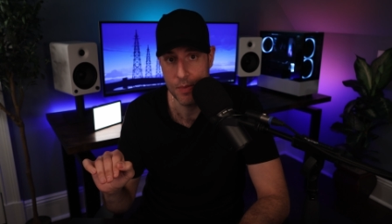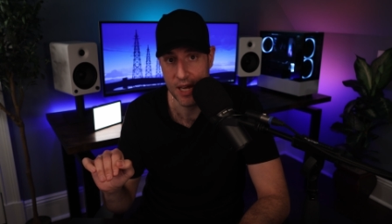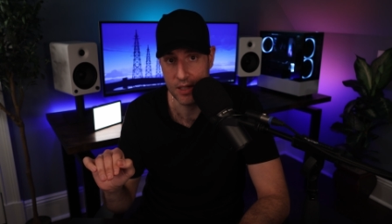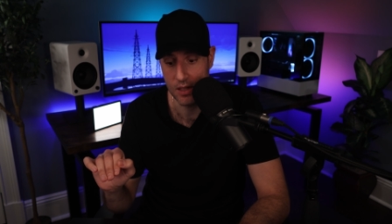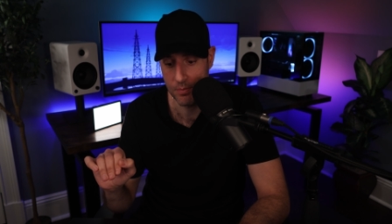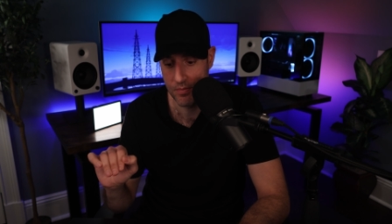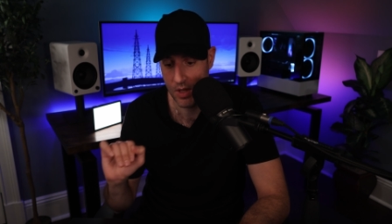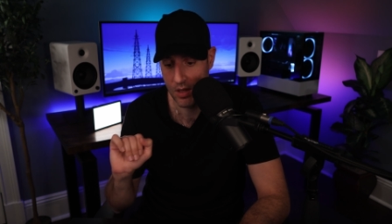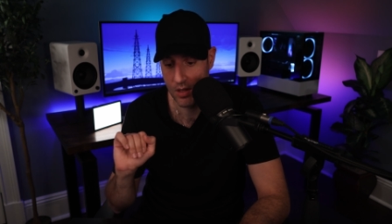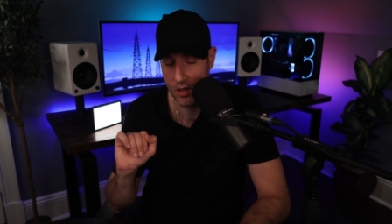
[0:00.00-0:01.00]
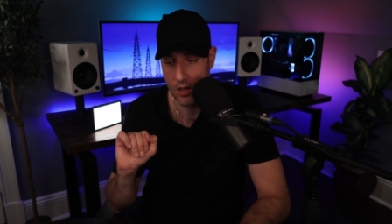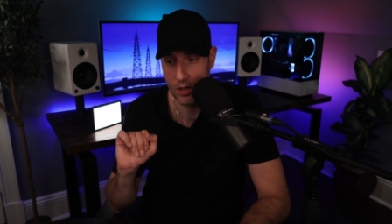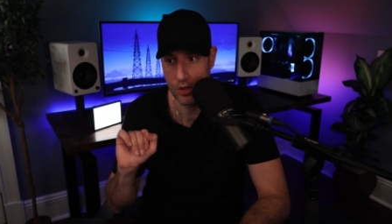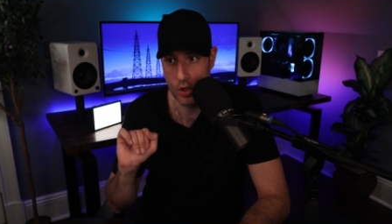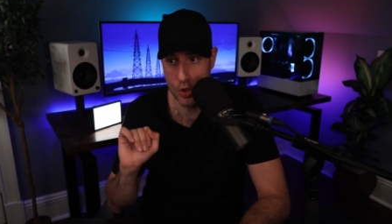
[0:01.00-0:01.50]
backup,
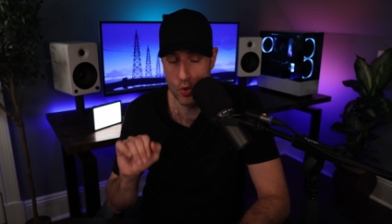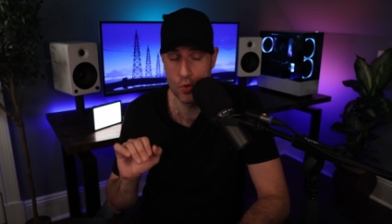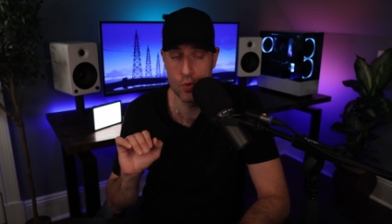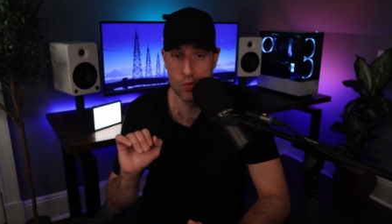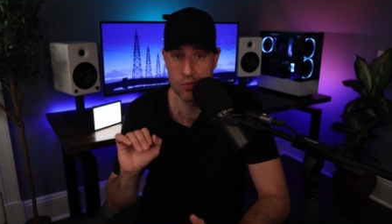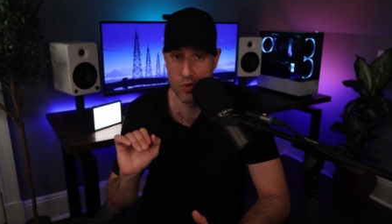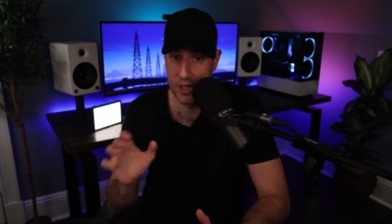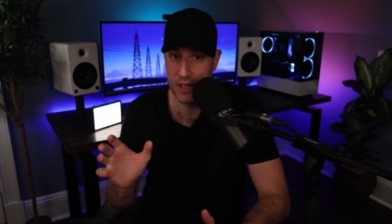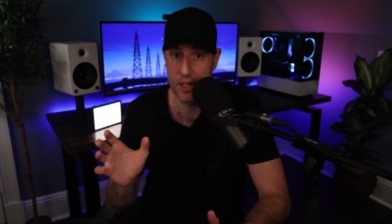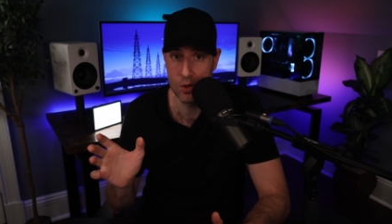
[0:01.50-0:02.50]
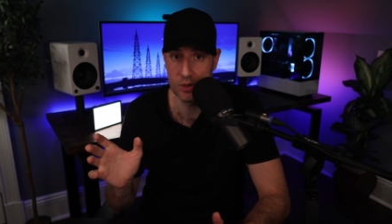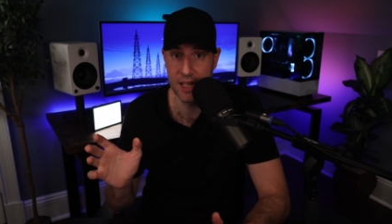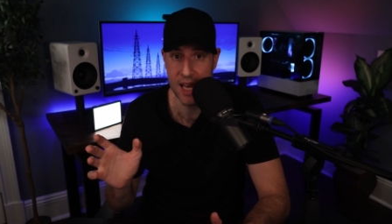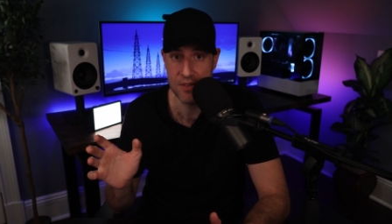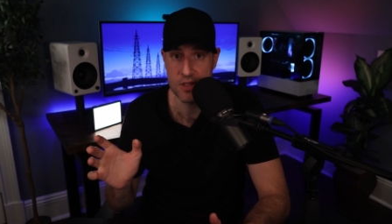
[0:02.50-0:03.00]
you really
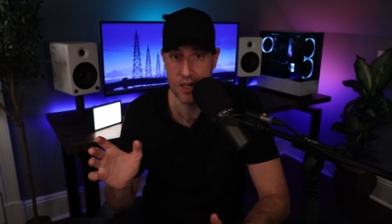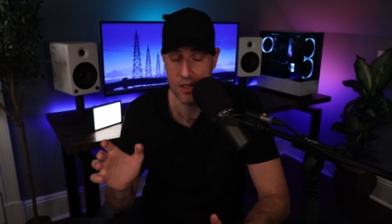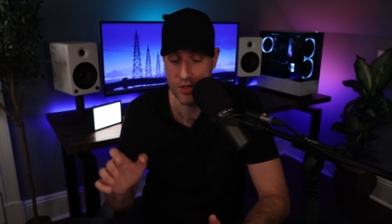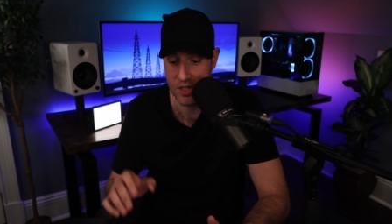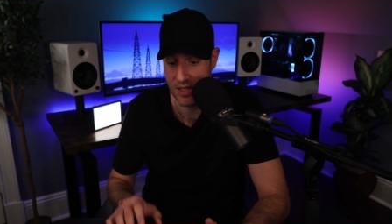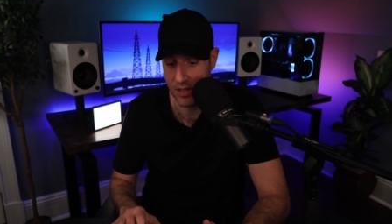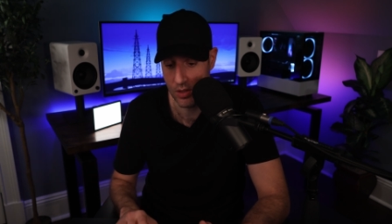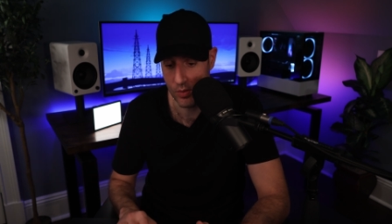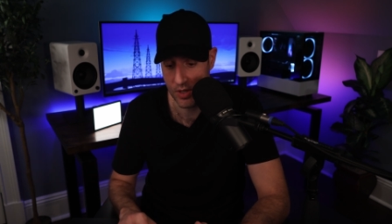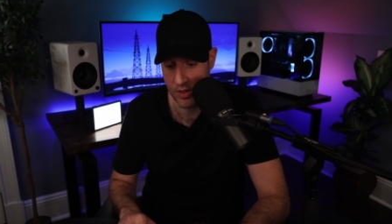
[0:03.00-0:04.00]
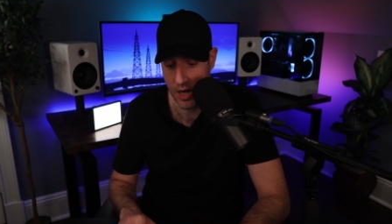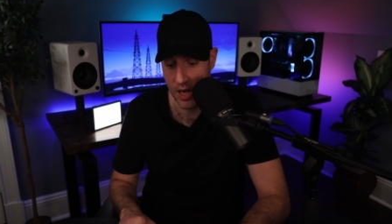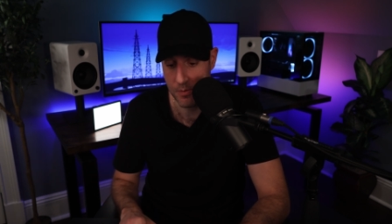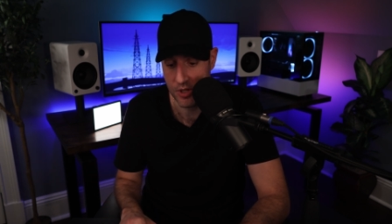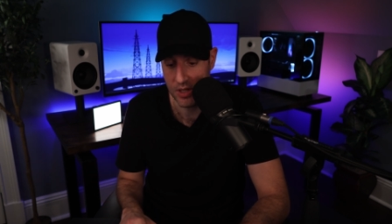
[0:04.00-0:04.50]
only have Synology C2 as your
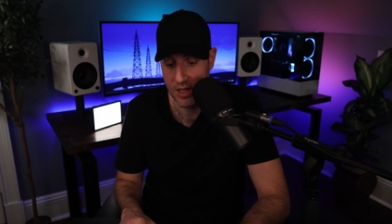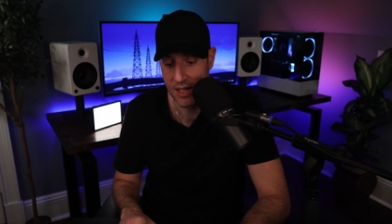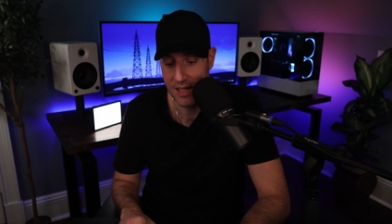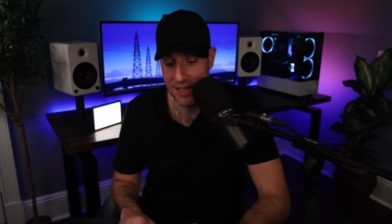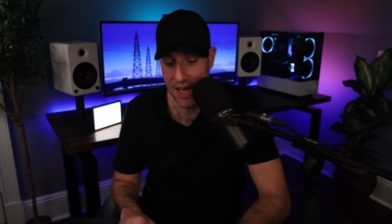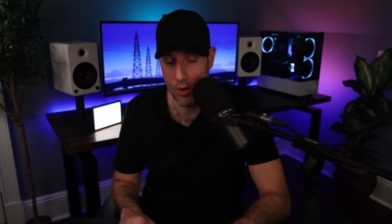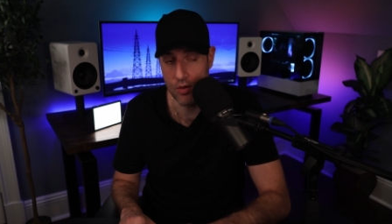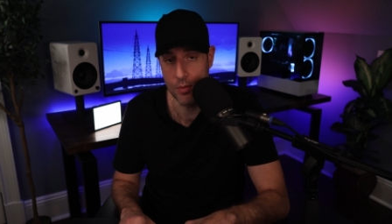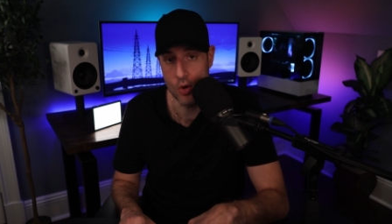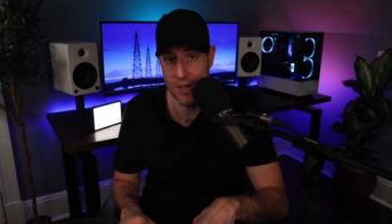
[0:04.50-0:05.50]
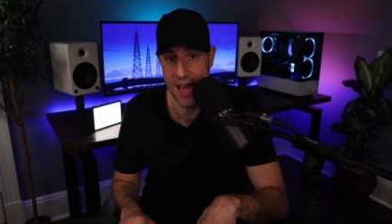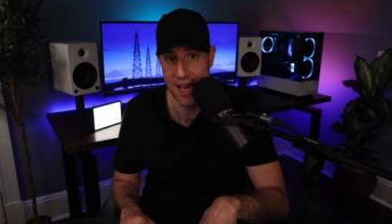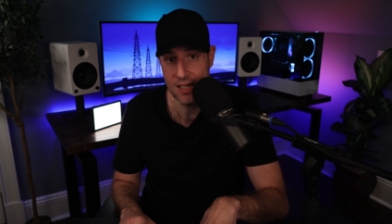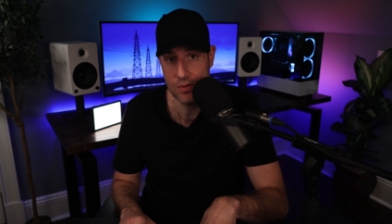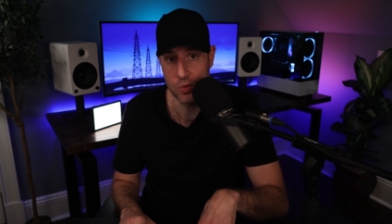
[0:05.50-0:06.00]
option. Now, a remote
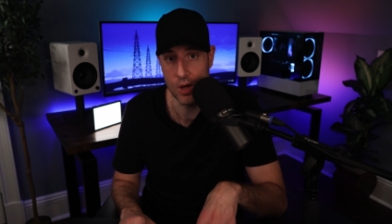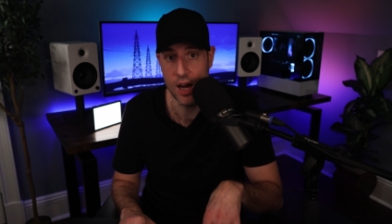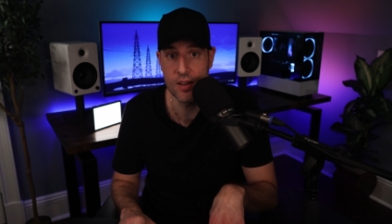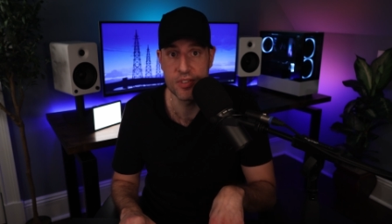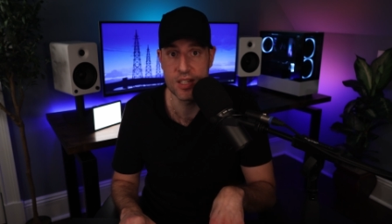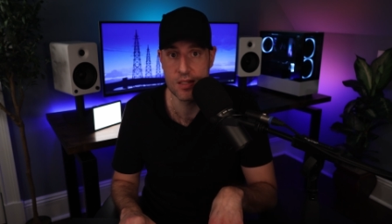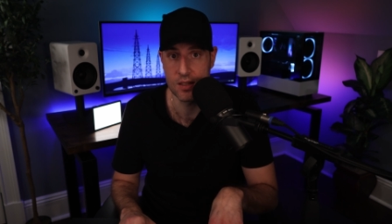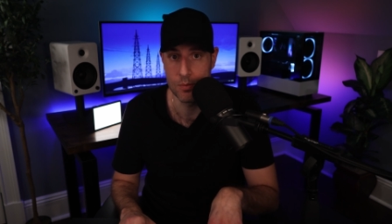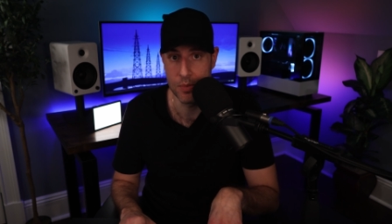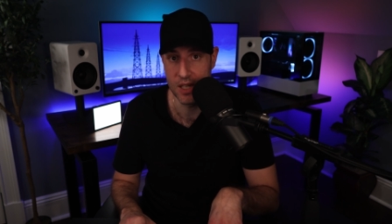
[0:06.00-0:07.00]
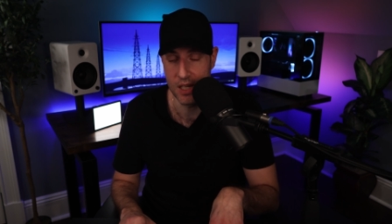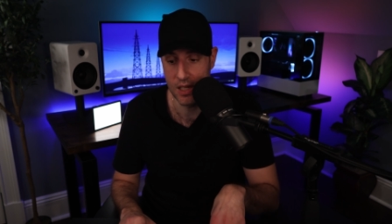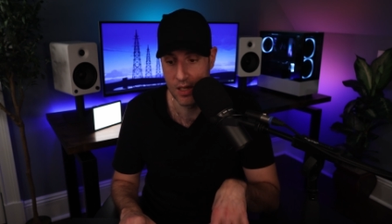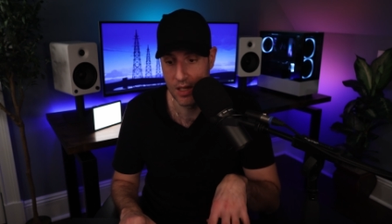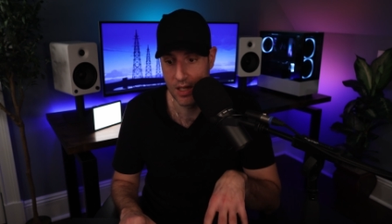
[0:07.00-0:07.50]
NAS will obviously
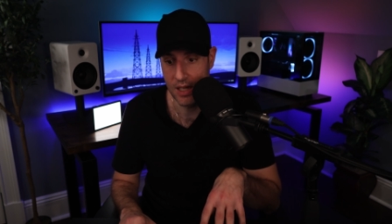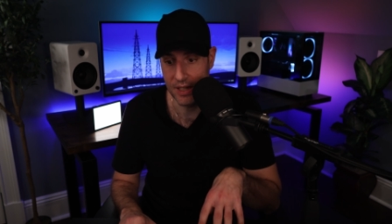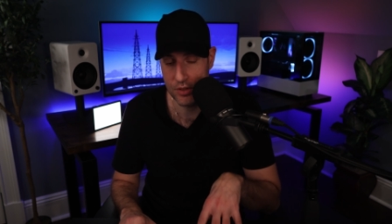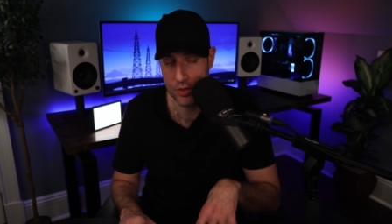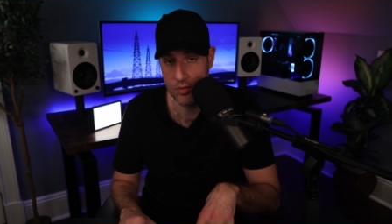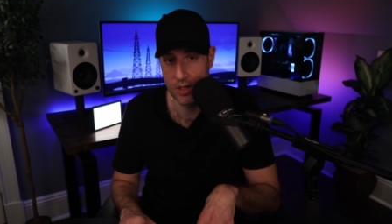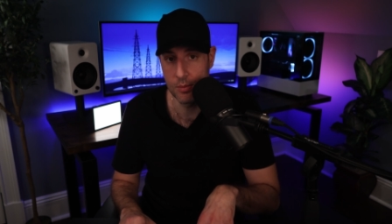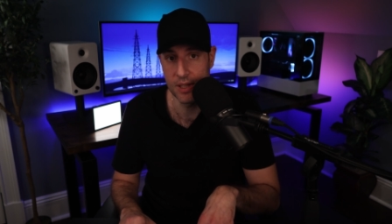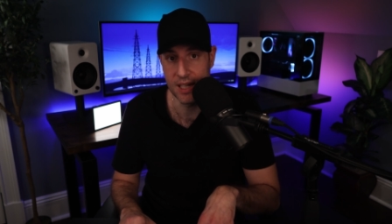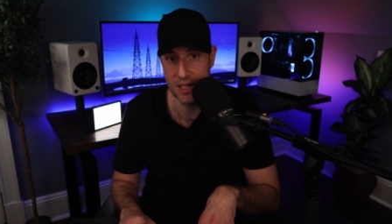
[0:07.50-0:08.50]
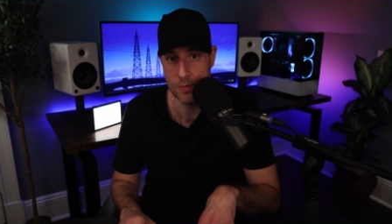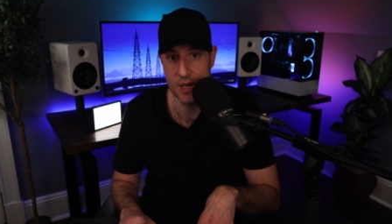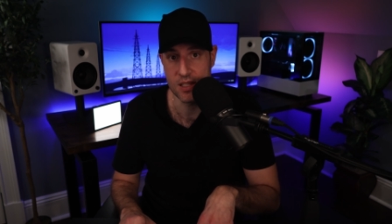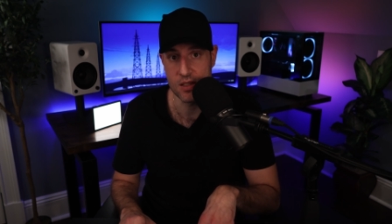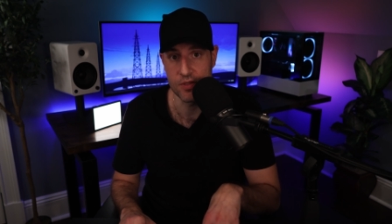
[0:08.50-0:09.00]
be extremely
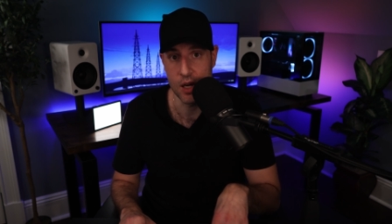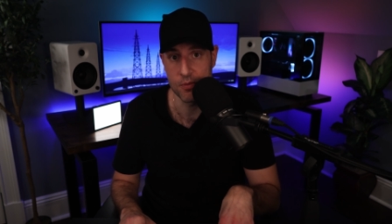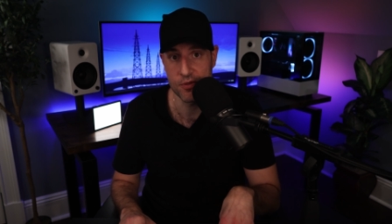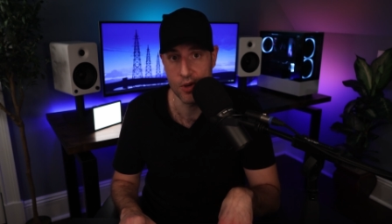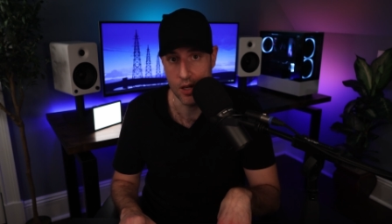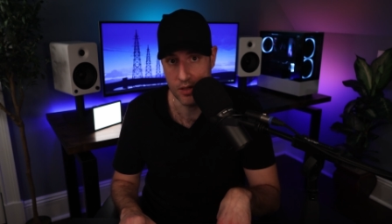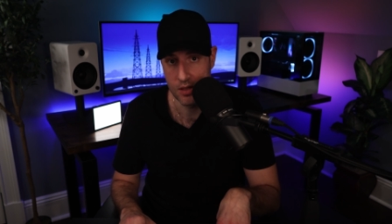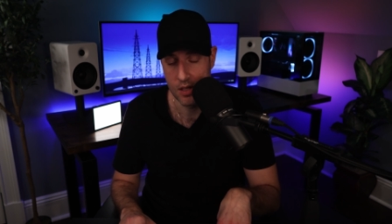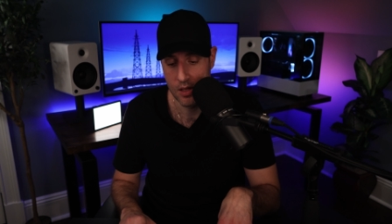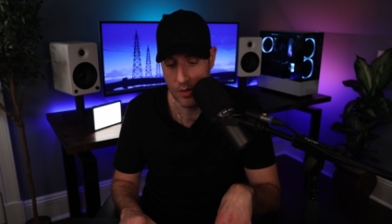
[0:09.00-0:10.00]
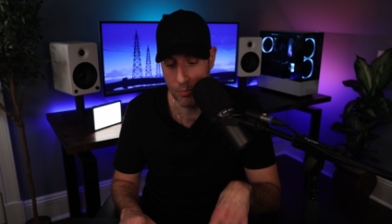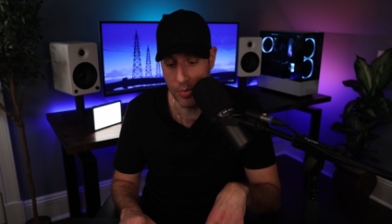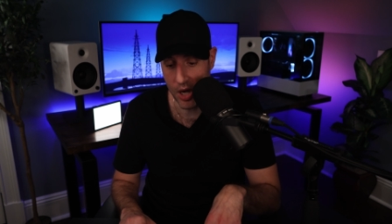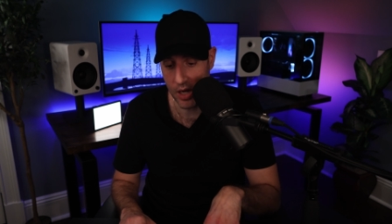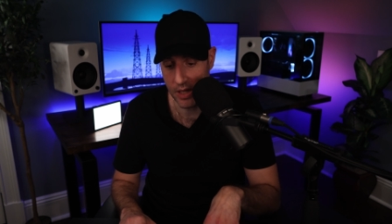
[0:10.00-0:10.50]
expensive up front,
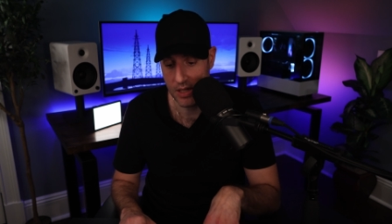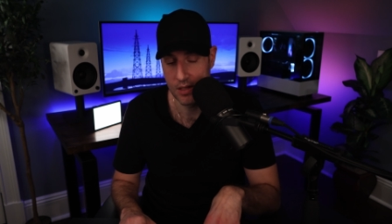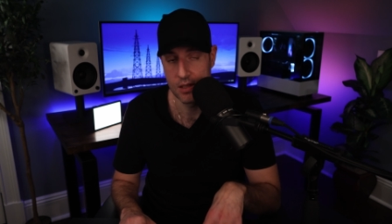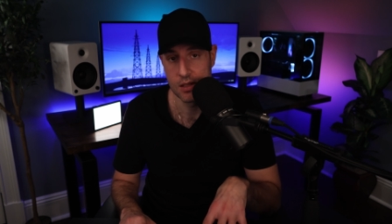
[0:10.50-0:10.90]
but